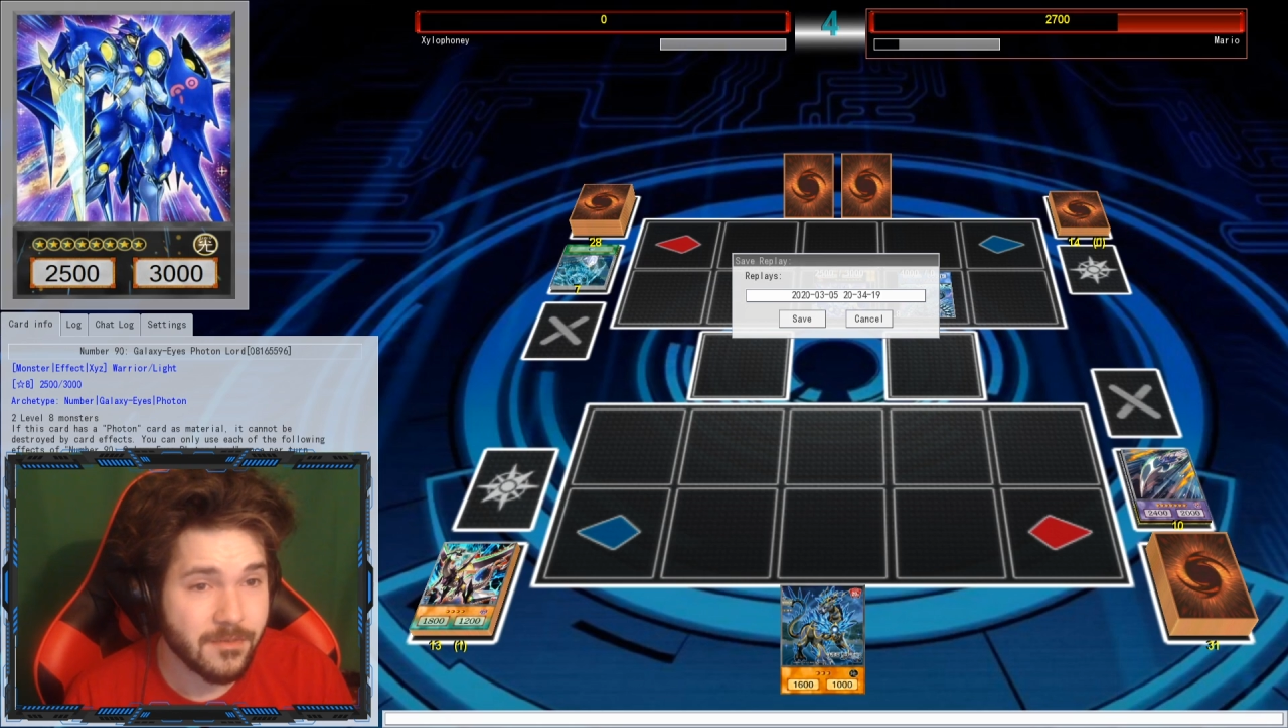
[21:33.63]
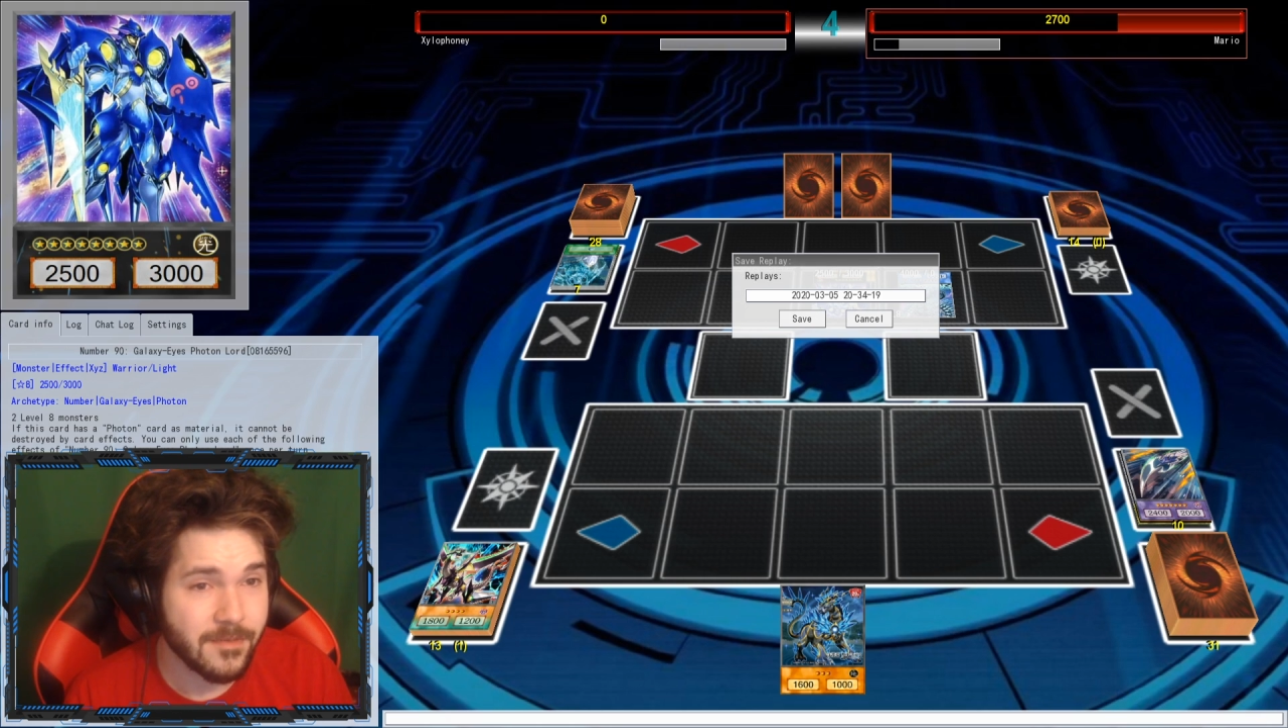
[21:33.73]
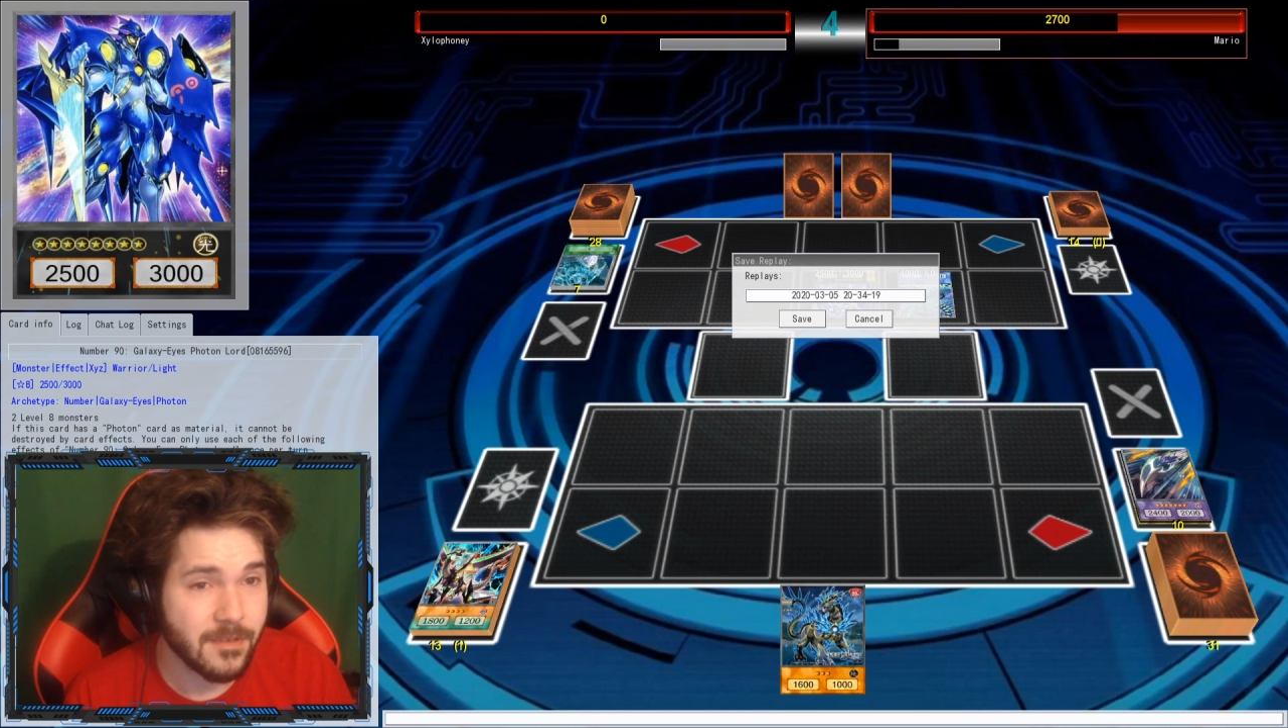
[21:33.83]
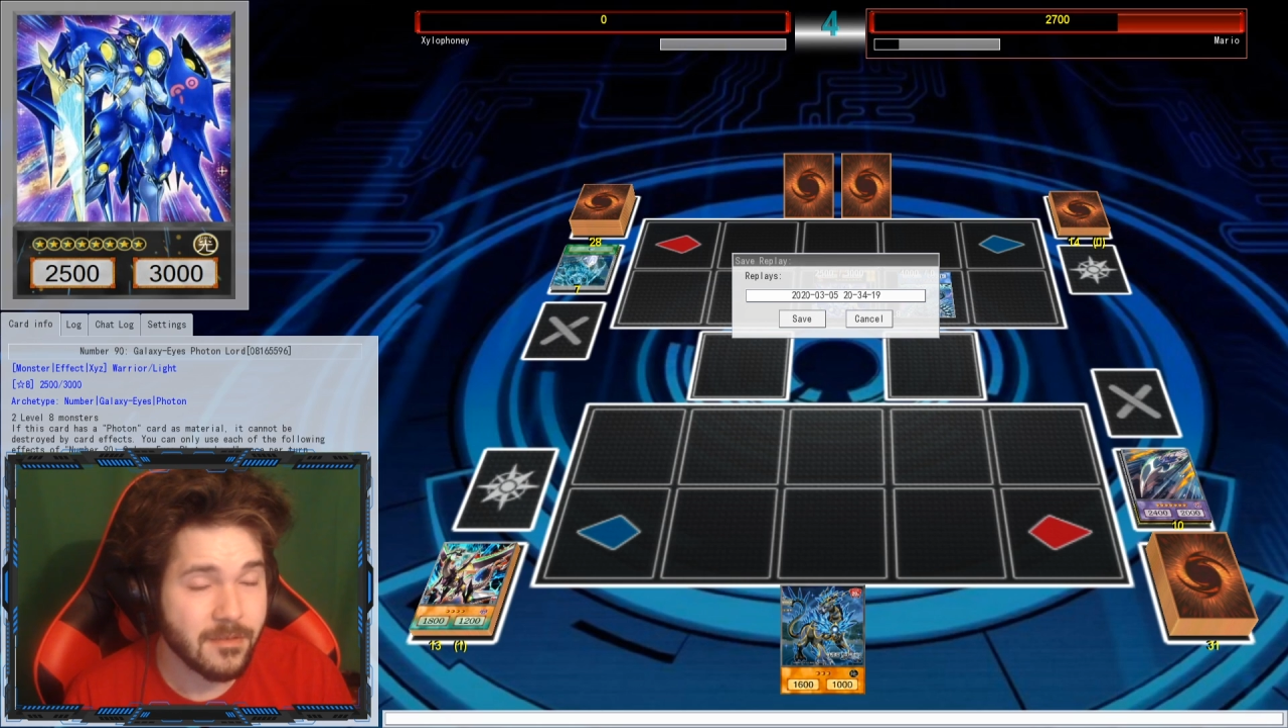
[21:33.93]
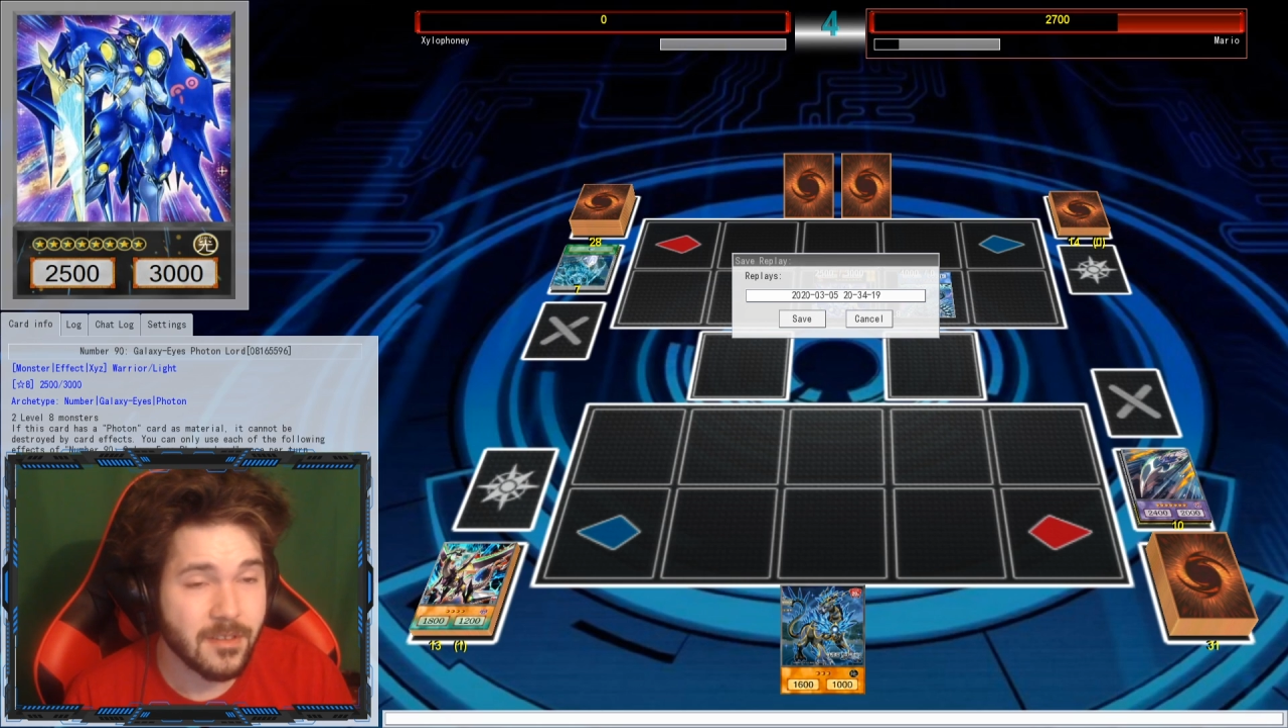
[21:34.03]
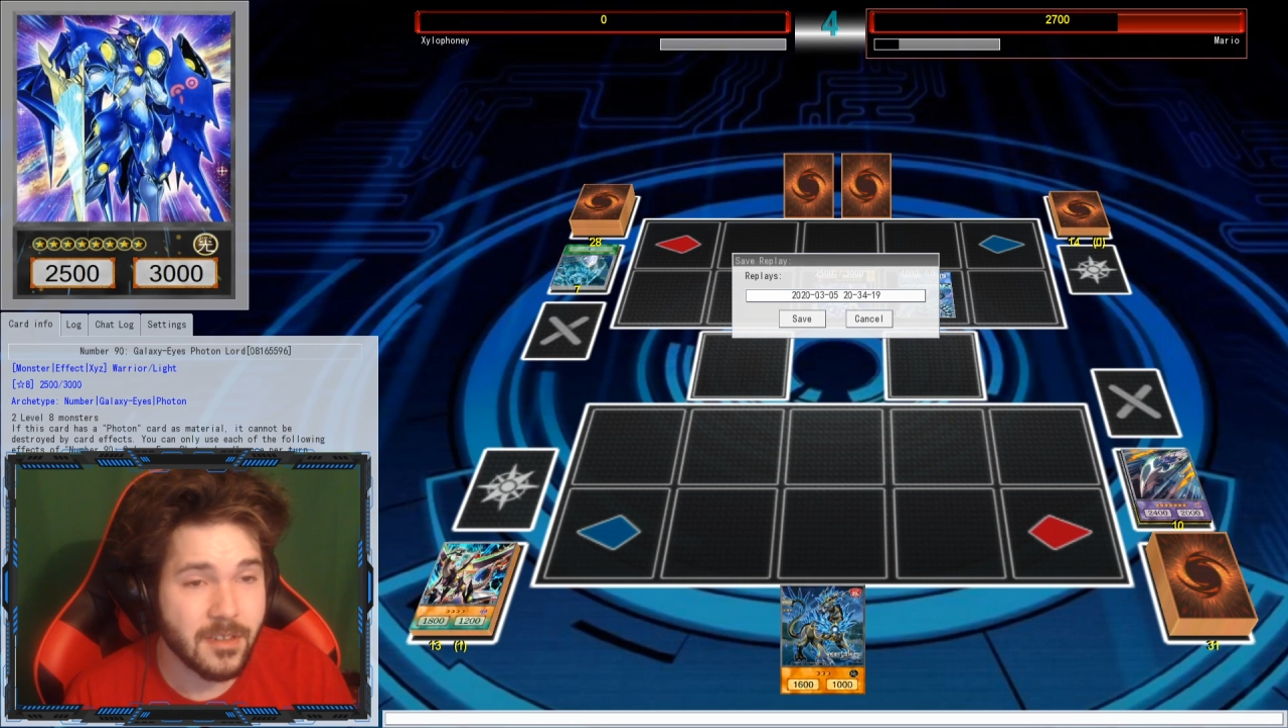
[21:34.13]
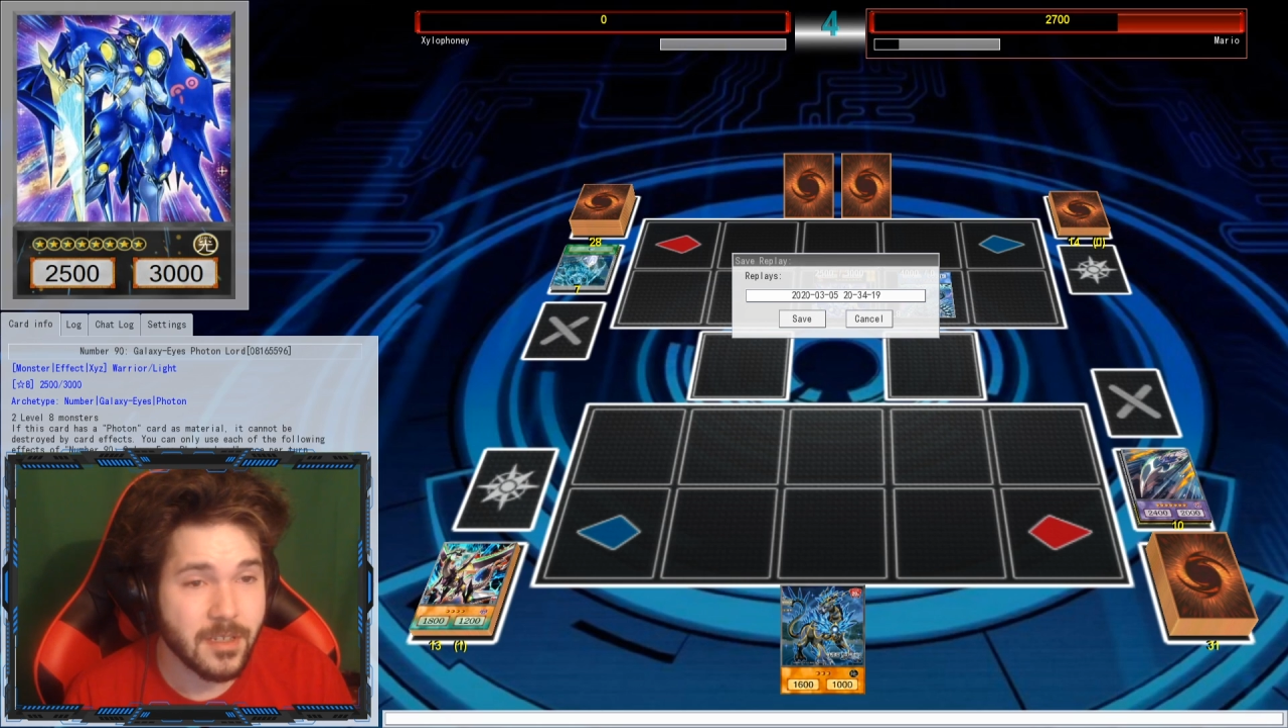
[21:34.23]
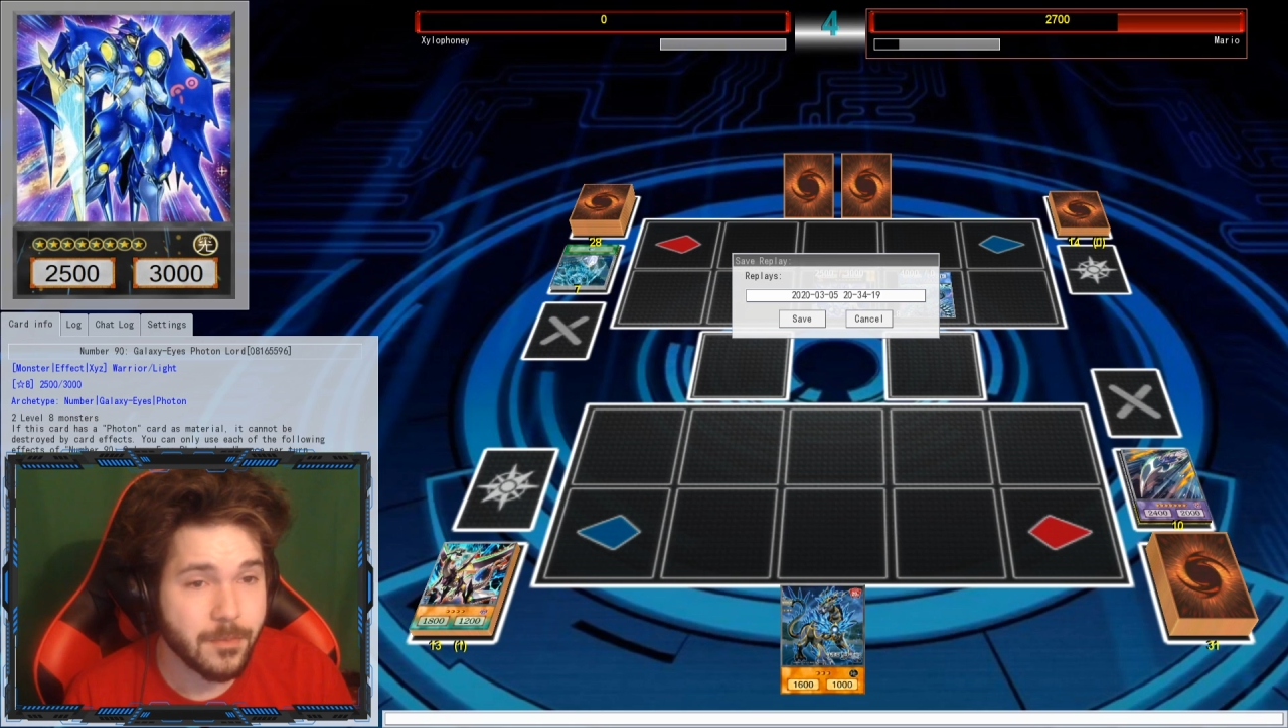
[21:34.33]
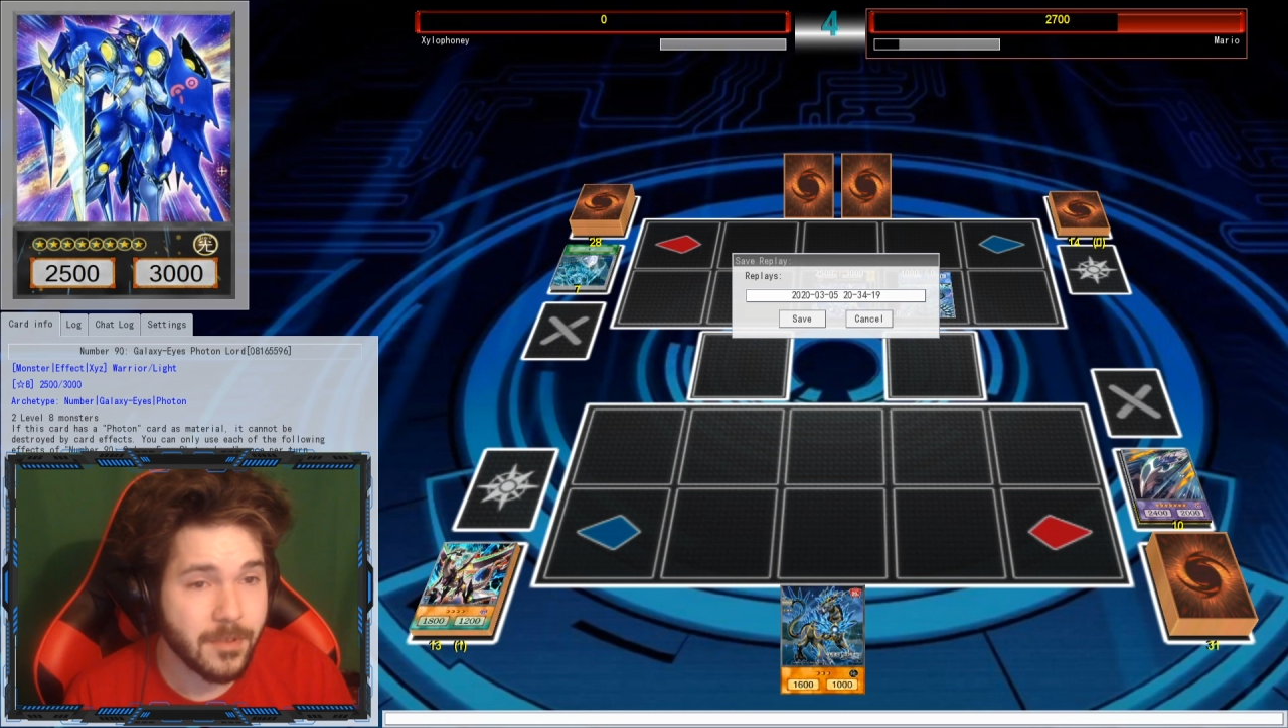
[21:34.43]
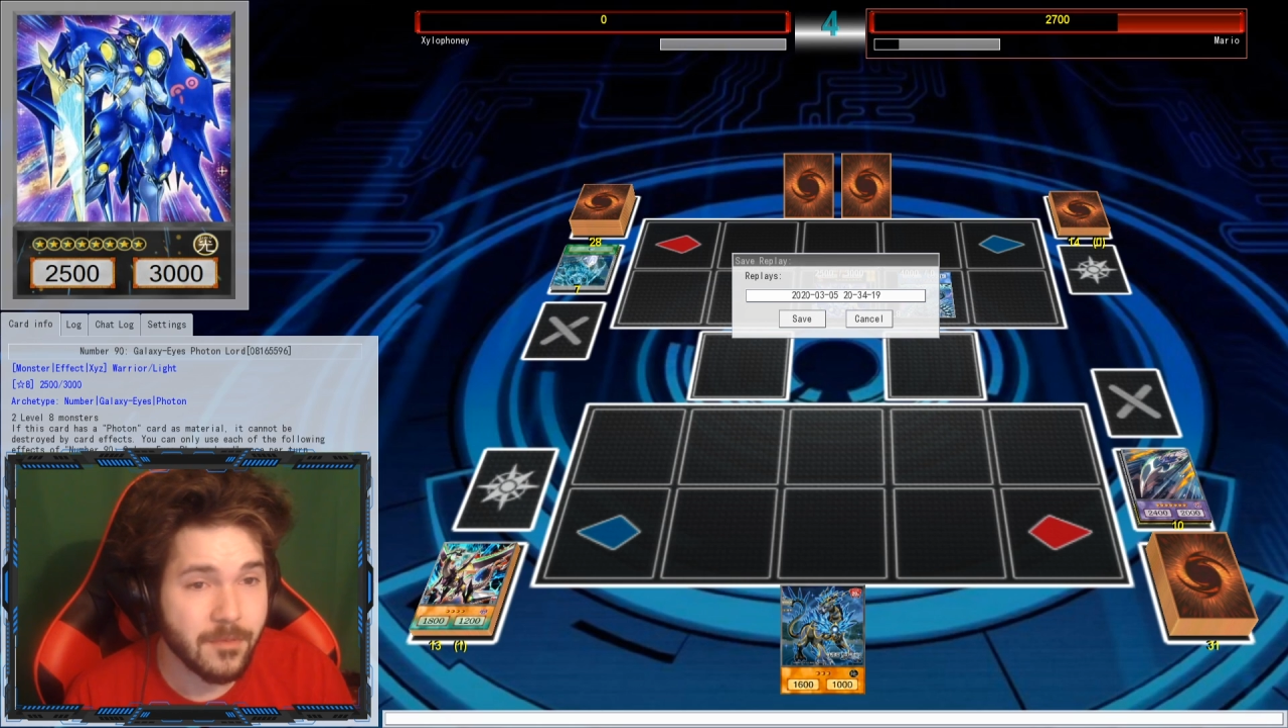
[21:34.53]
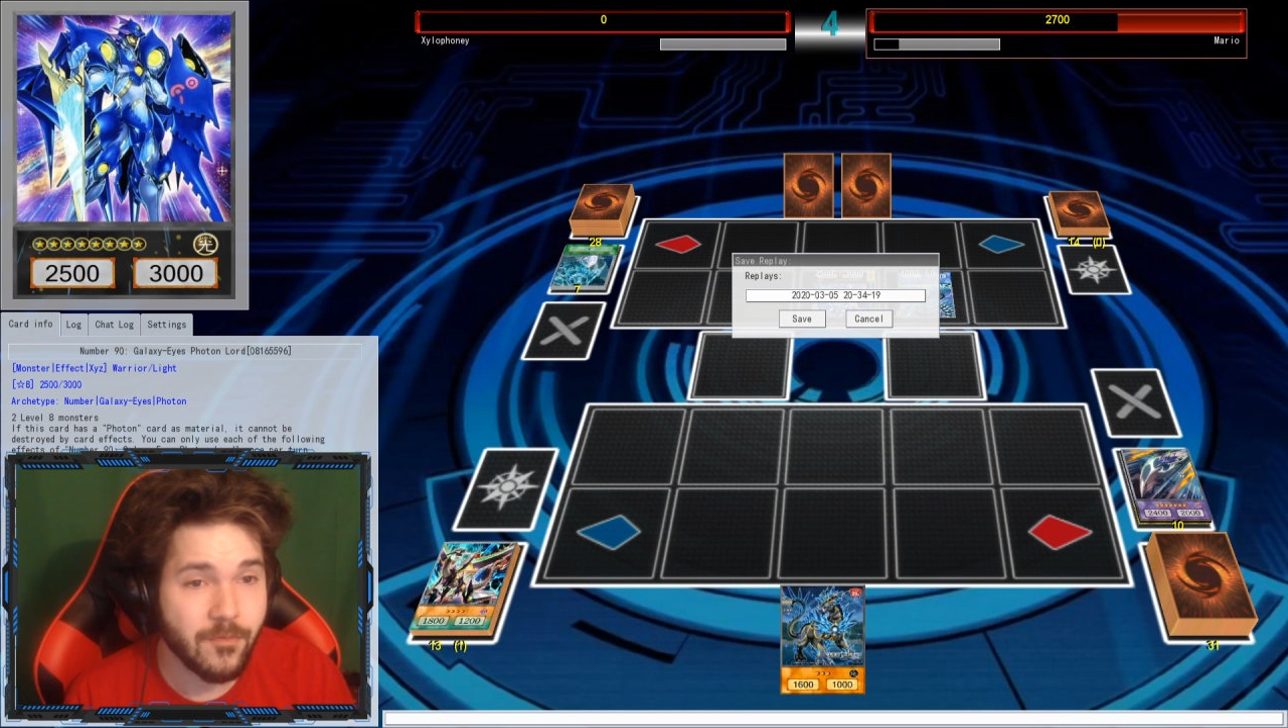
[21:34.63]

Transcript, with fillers: versus the